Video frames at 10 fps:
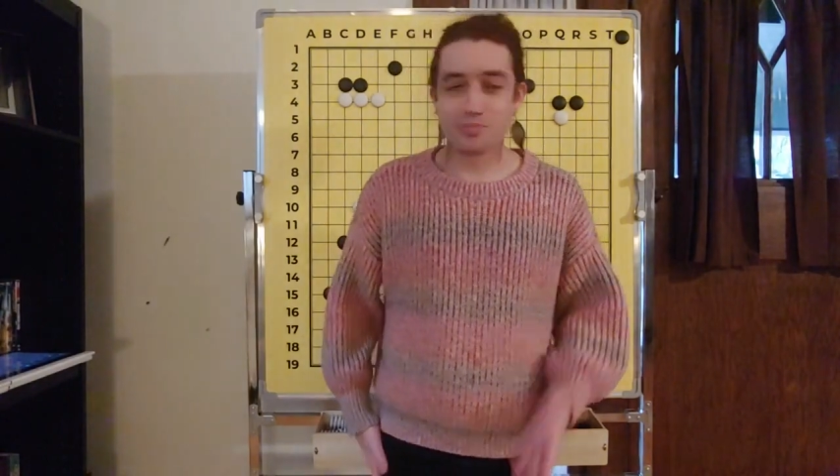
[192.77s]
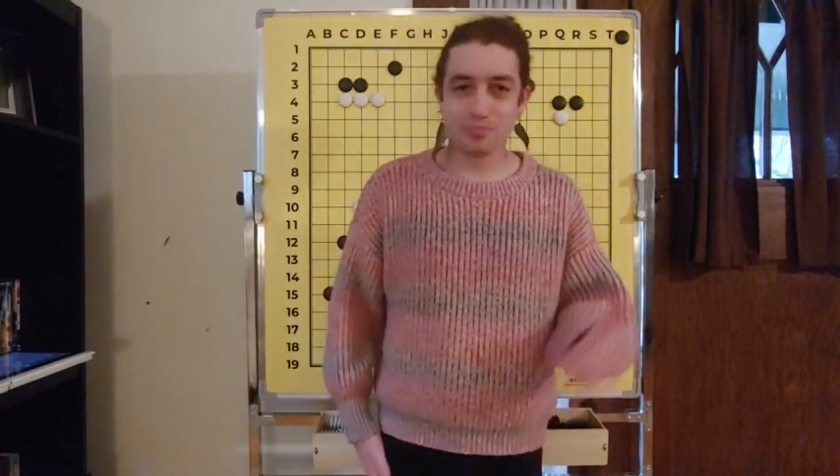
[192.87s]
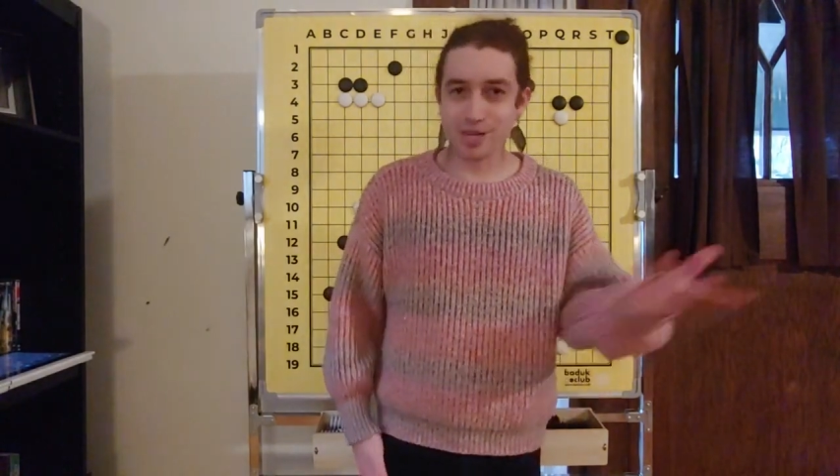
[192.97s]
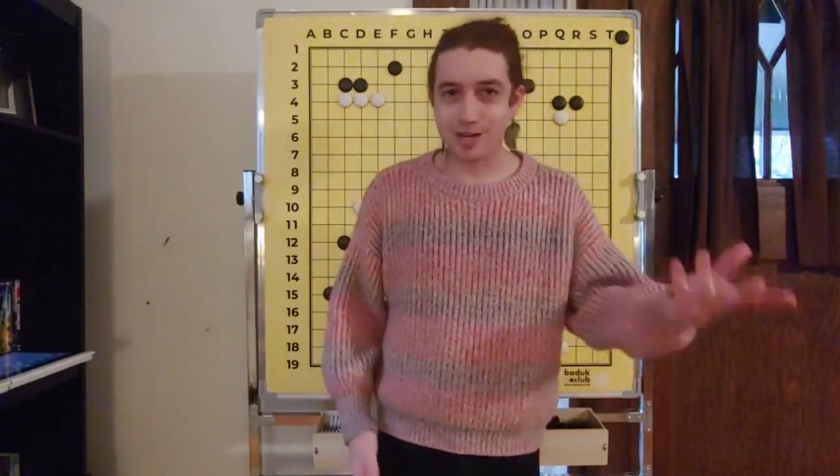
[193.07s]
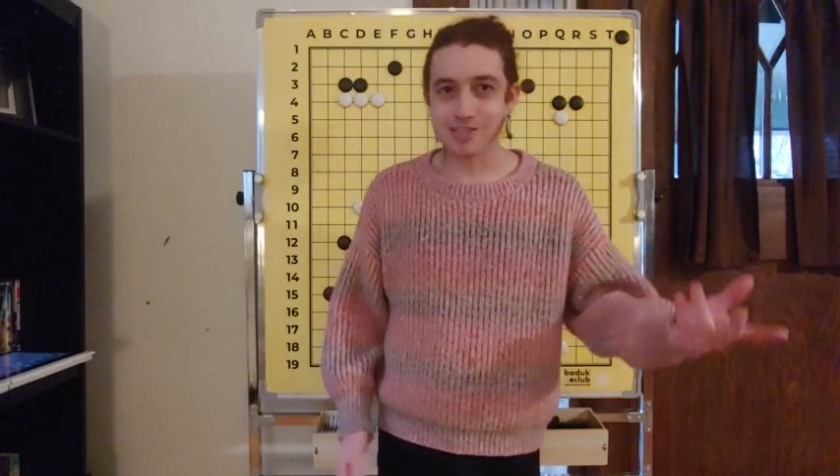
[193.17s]

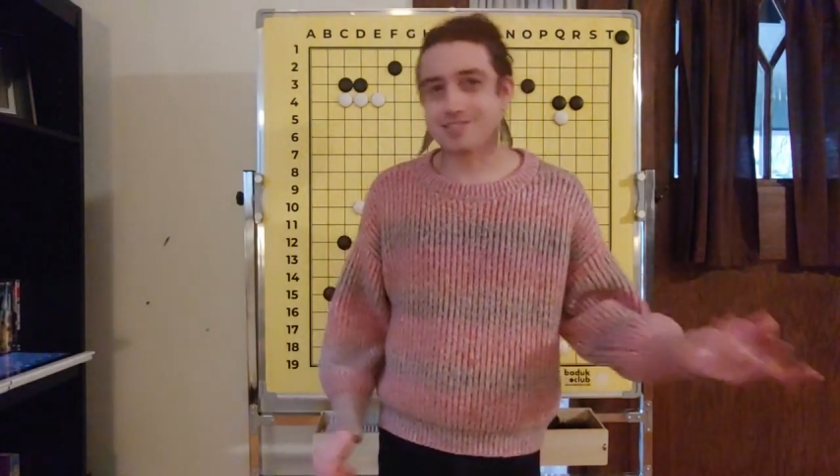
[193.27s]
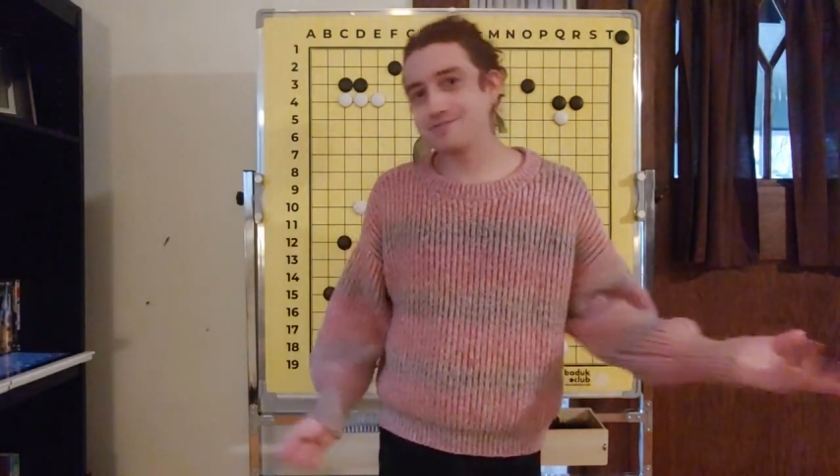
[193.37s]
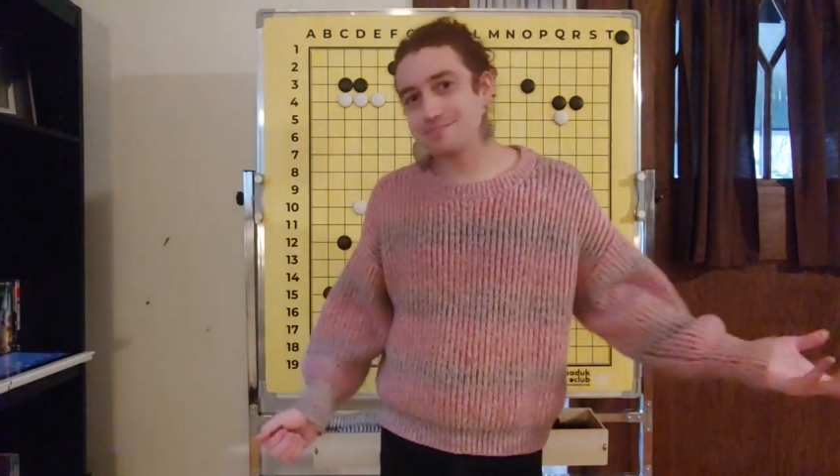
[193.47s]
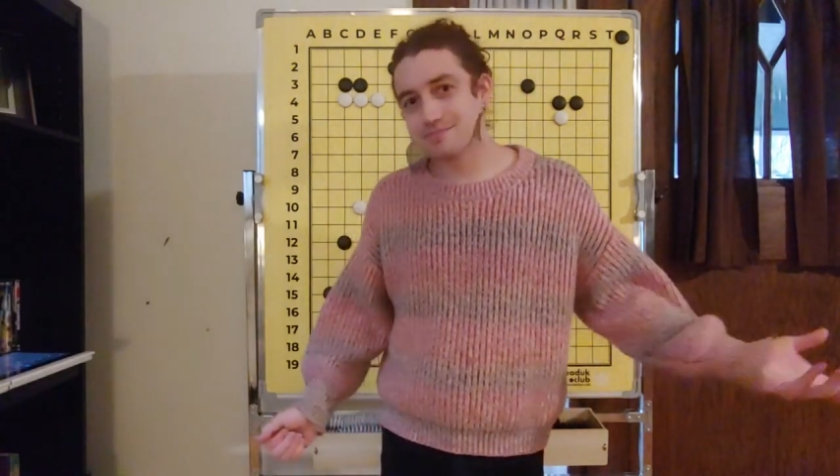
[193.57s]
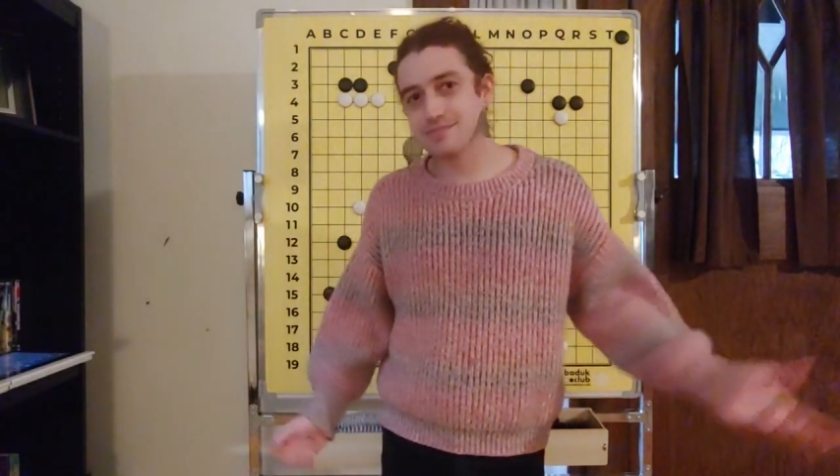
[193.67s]
because
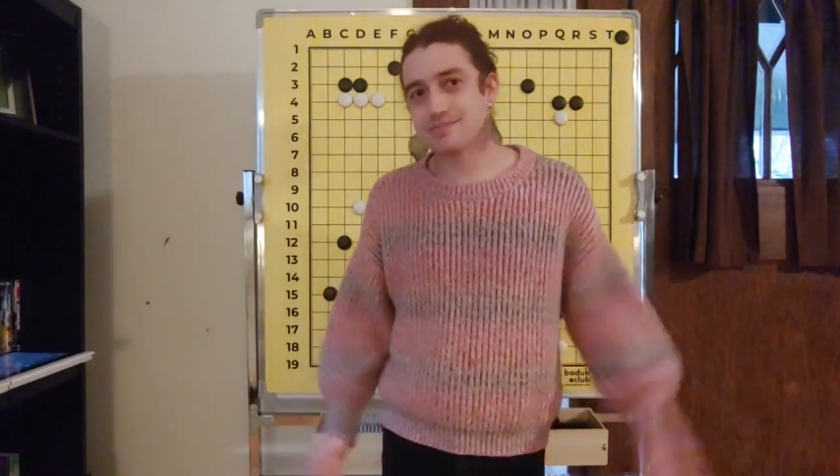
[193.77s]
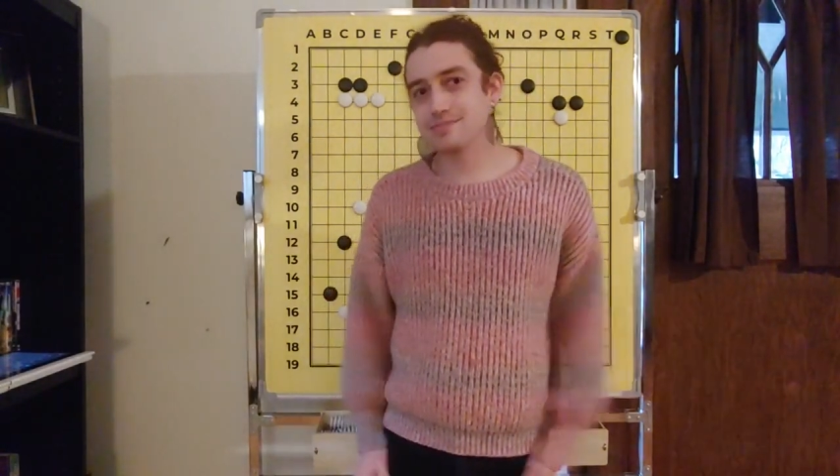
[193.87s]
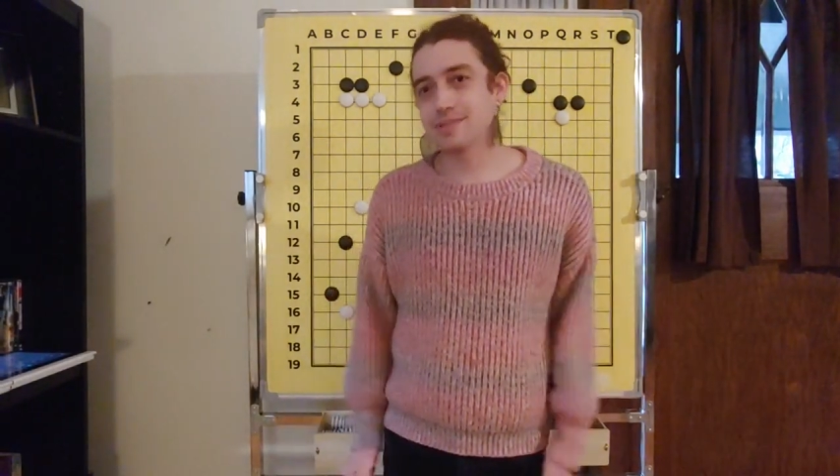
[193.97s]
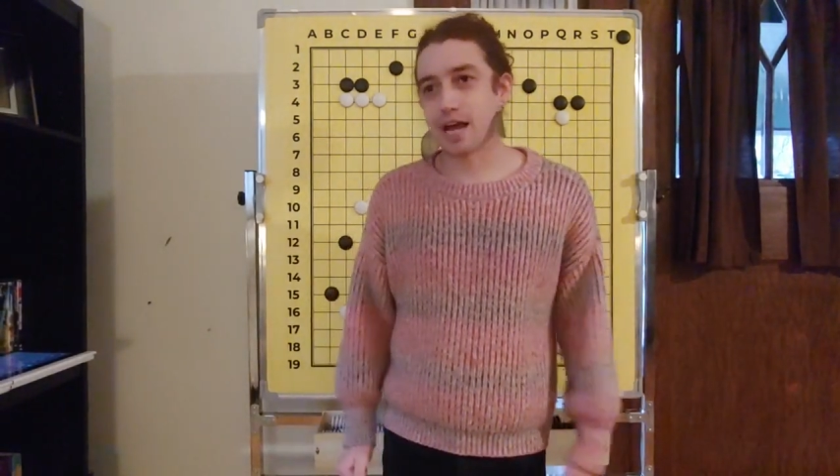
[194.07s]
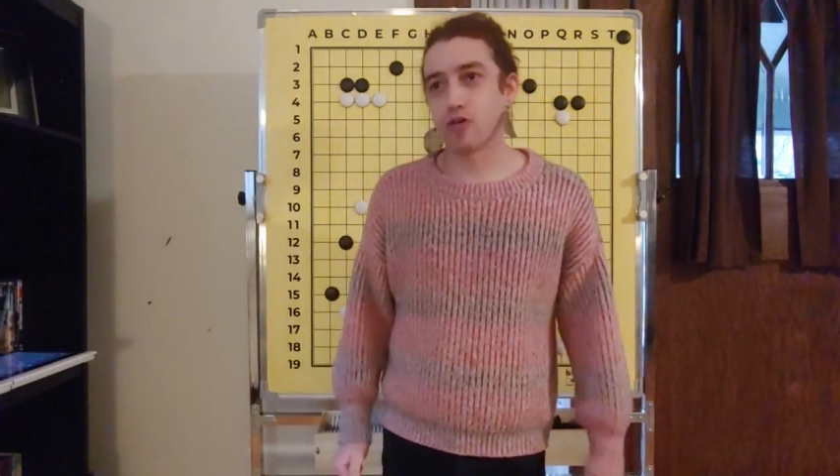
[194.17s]

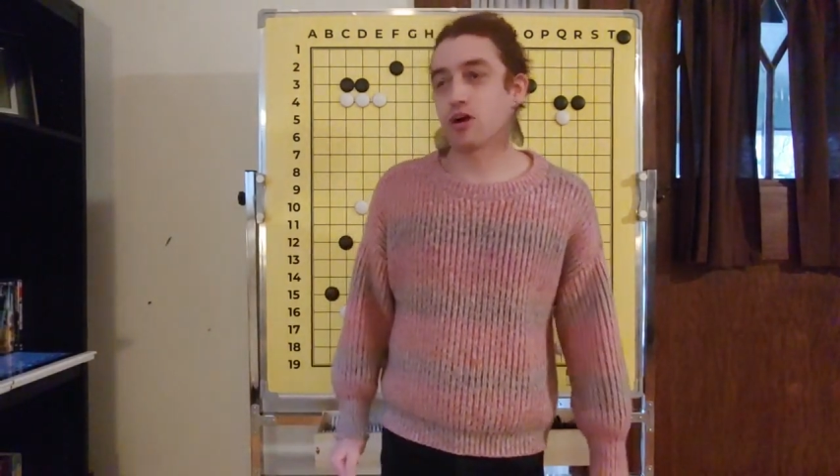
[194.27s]
how